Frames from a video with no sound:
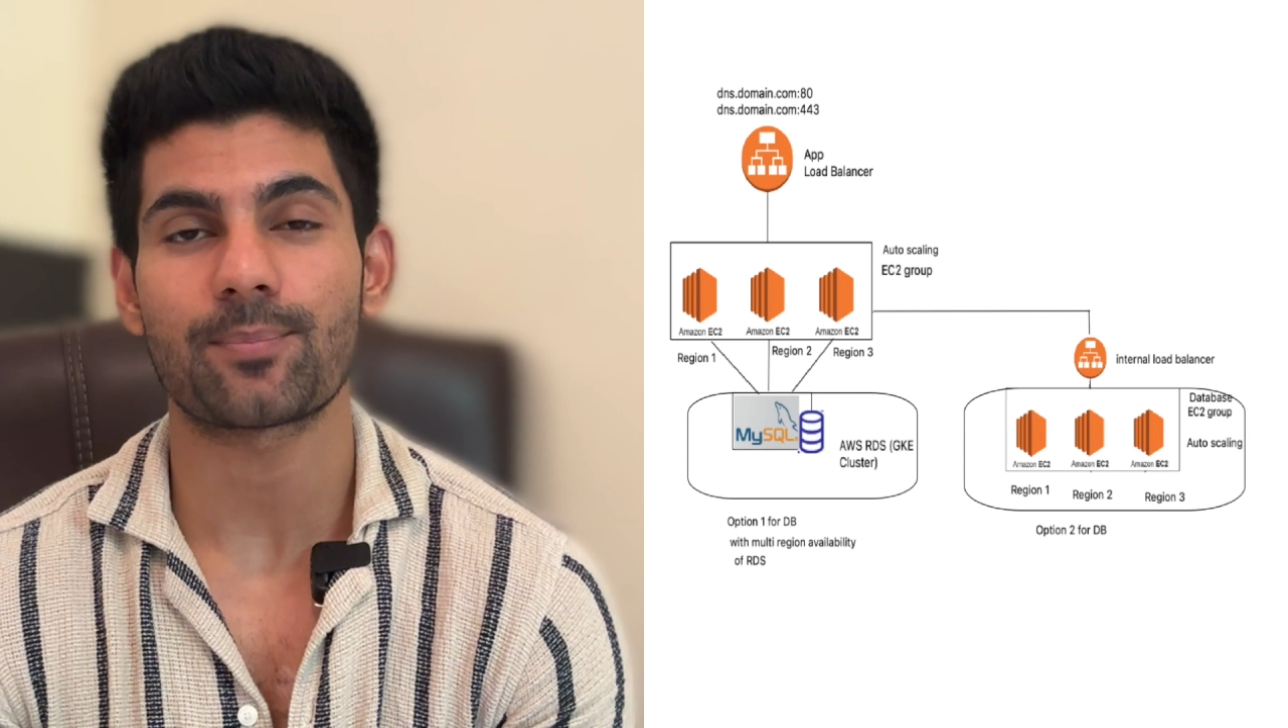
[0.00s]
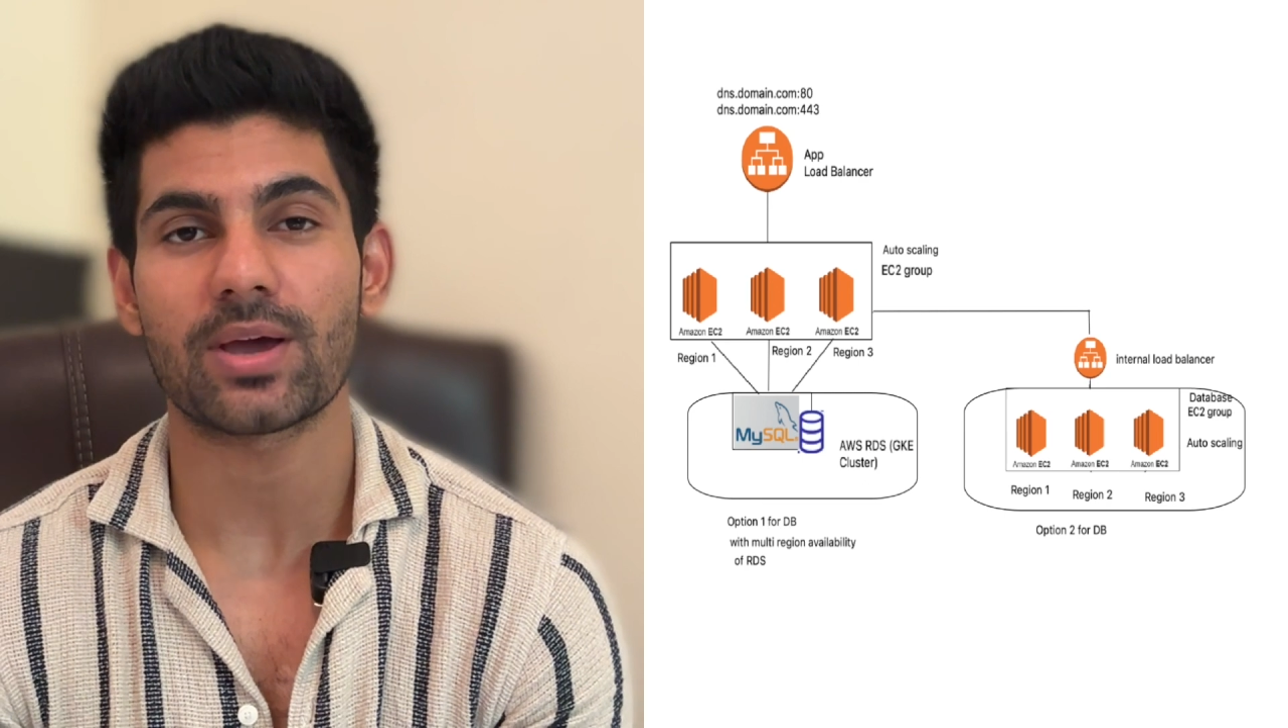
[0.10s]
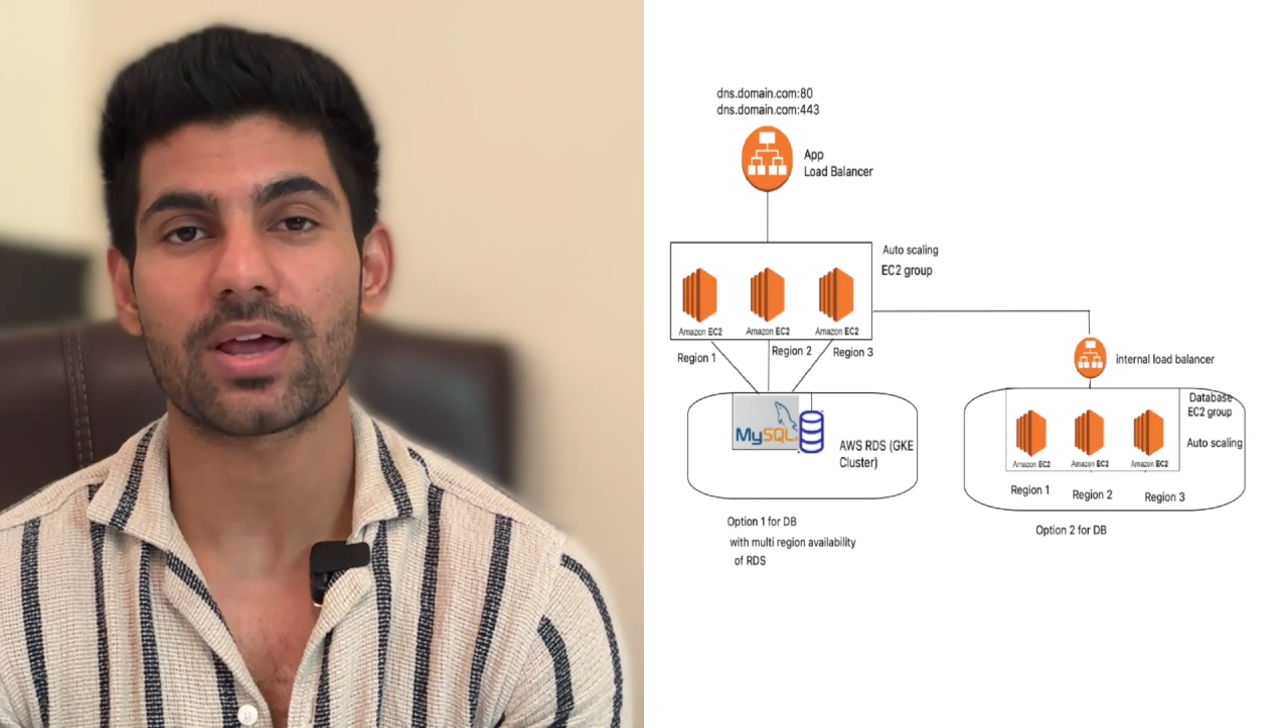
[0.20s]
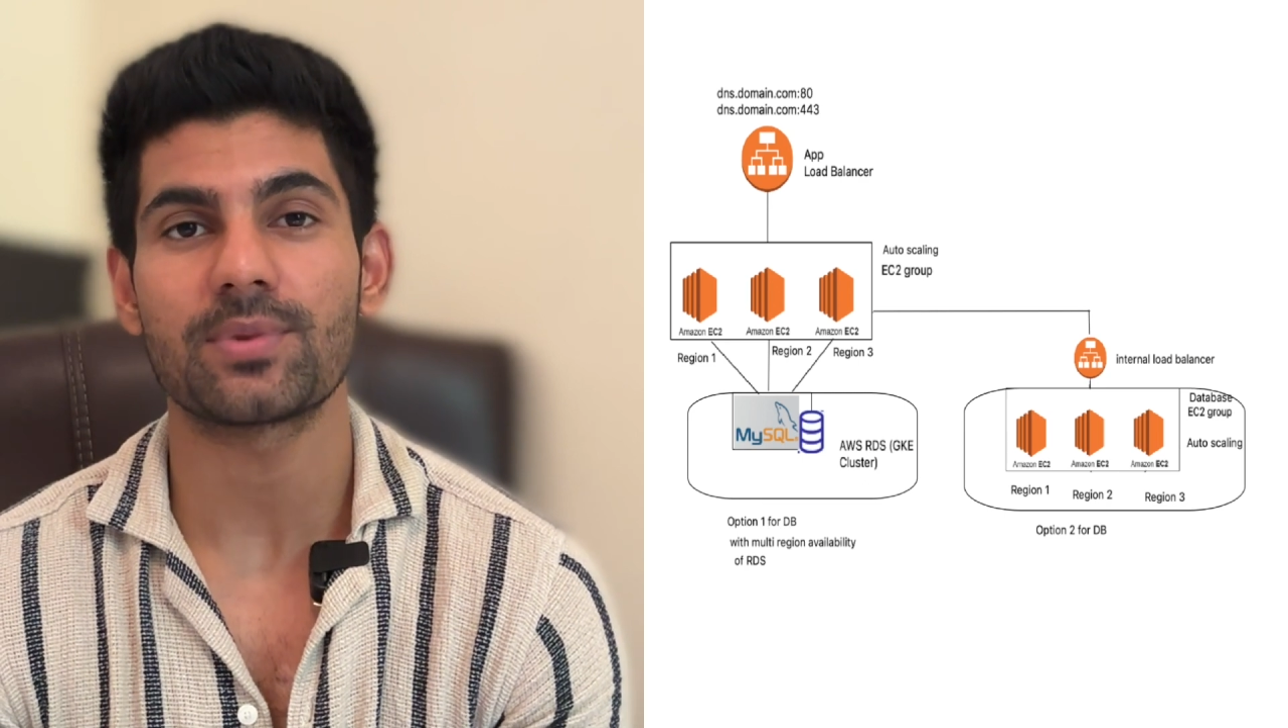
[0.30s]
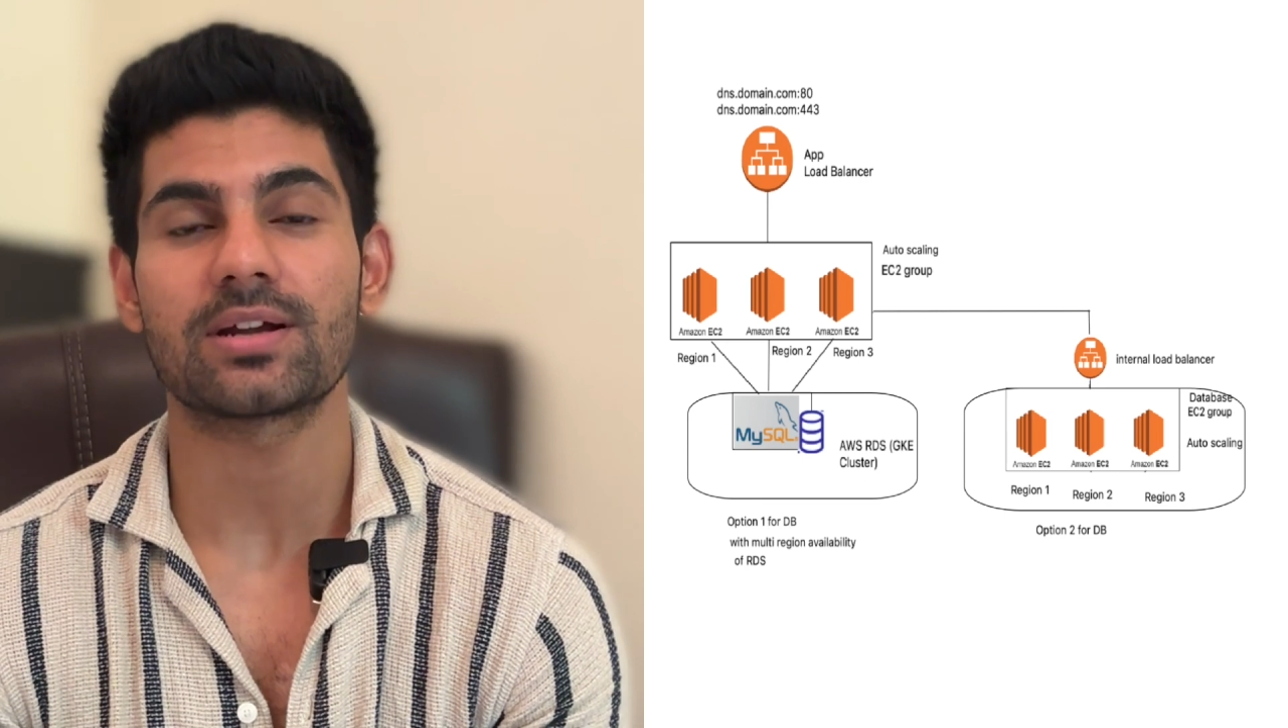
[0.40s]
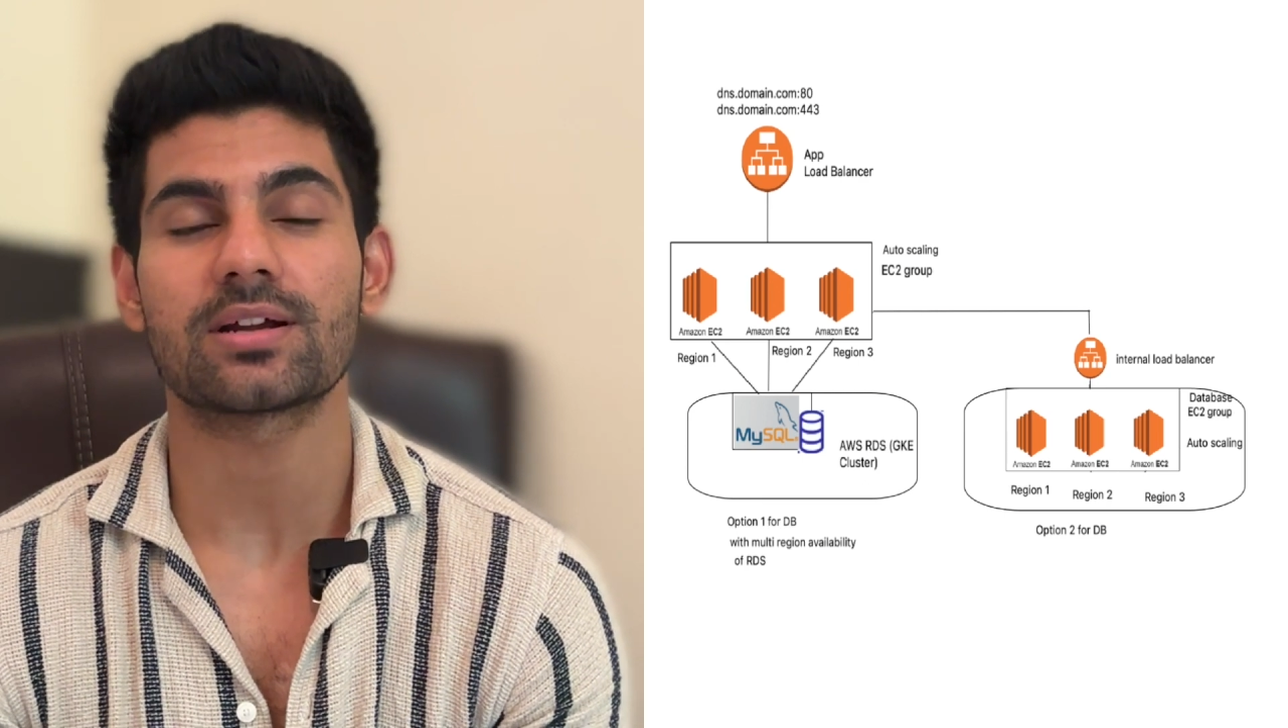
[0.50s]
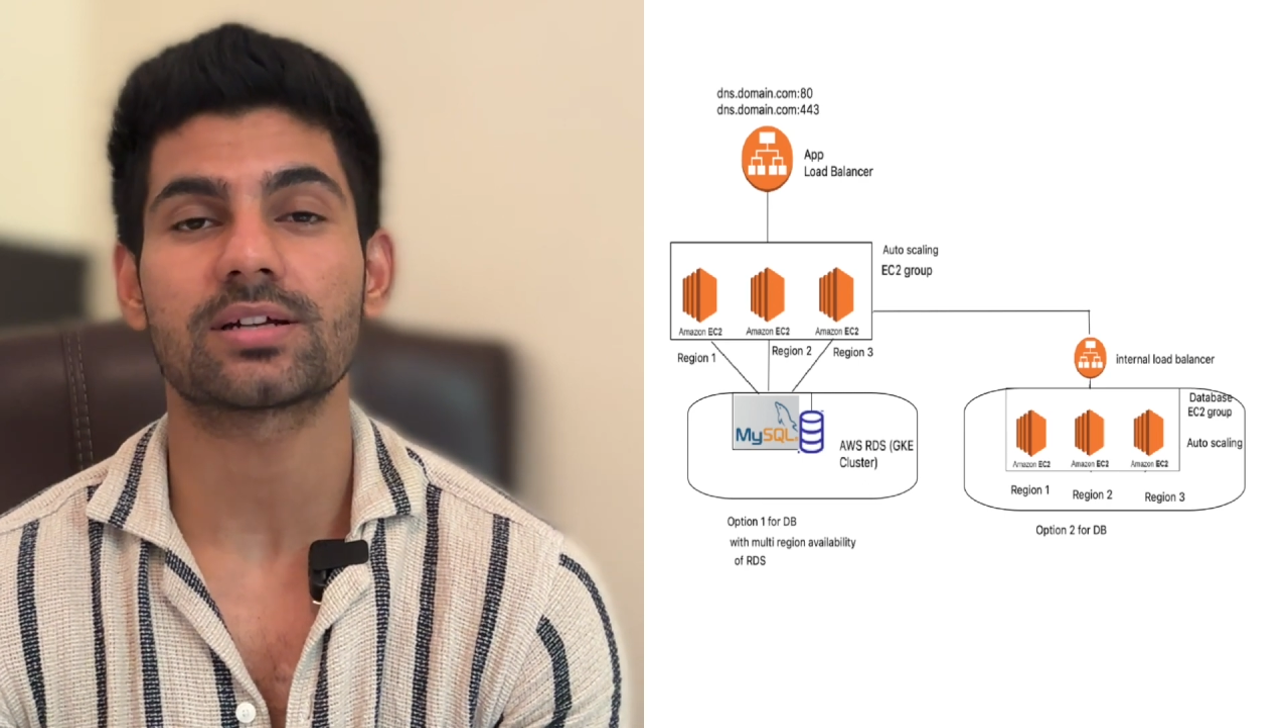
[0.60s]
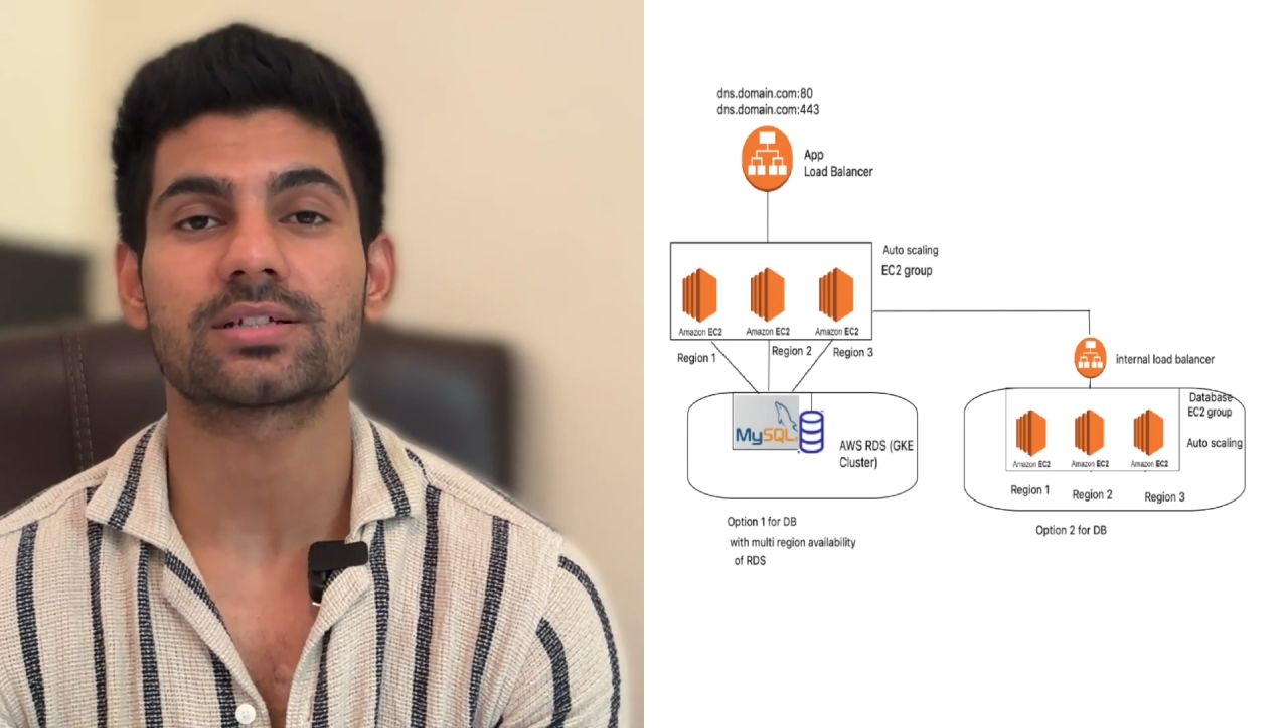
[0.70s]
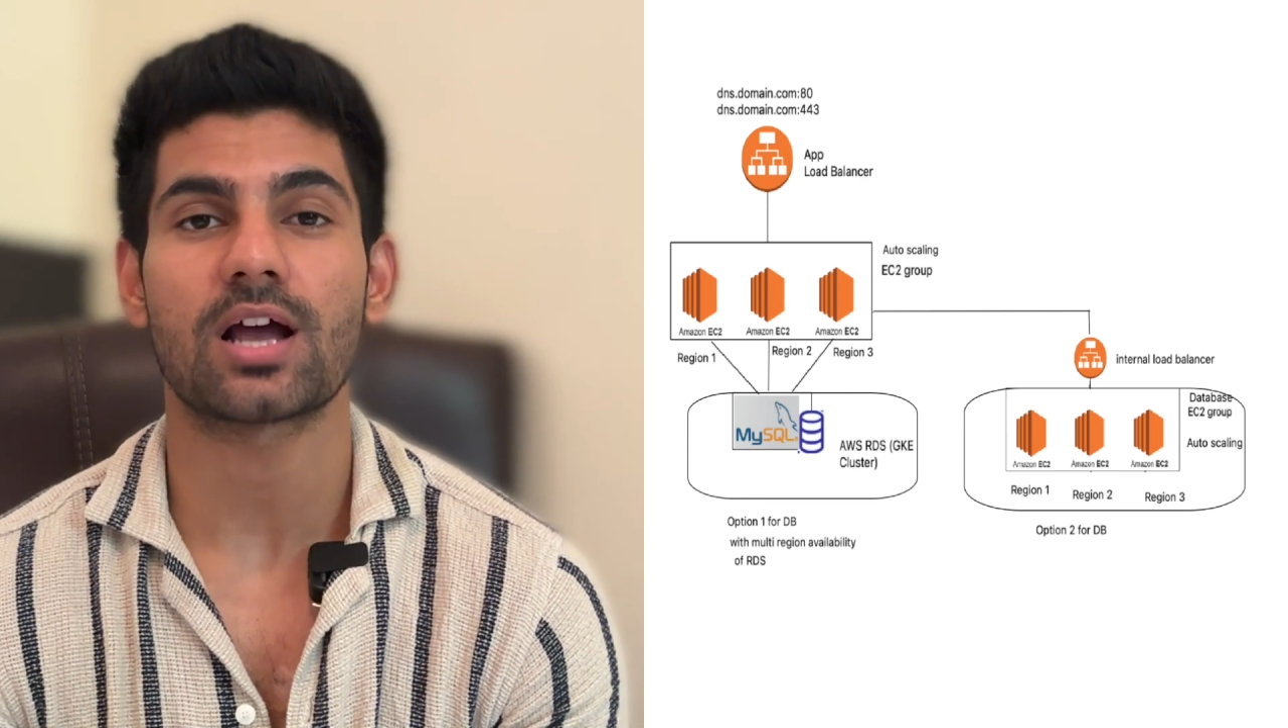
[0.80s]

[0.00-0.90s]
parameters,